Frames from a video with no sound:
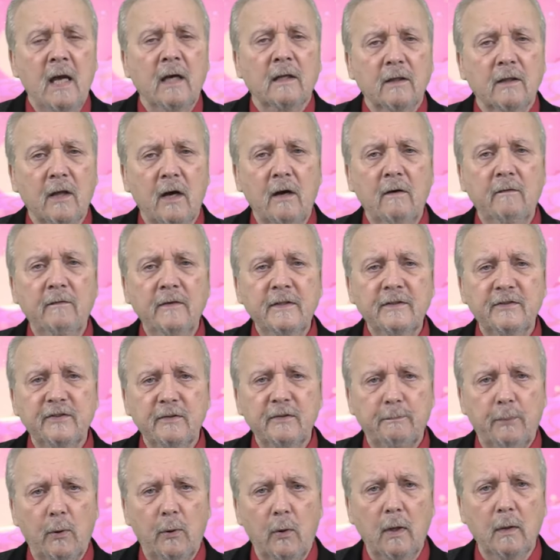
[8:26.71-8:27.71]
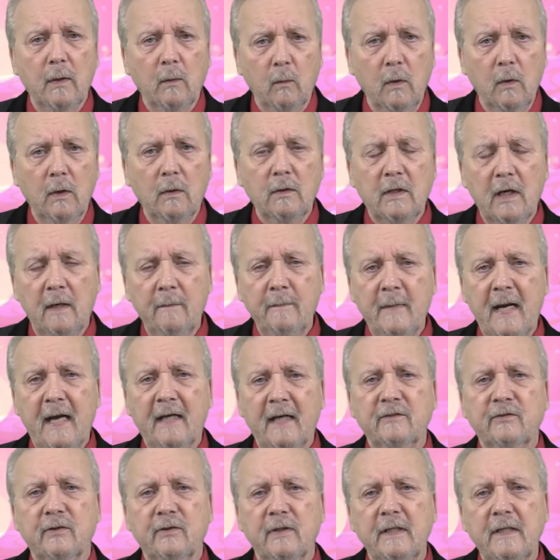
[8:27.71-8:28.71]
Love and support will come
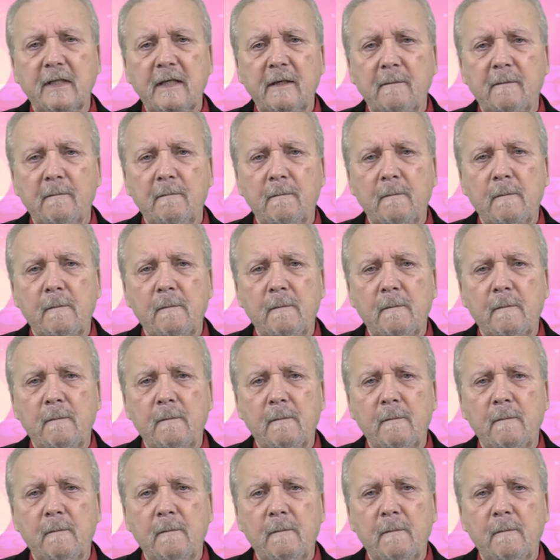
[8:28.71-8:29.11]
naturally.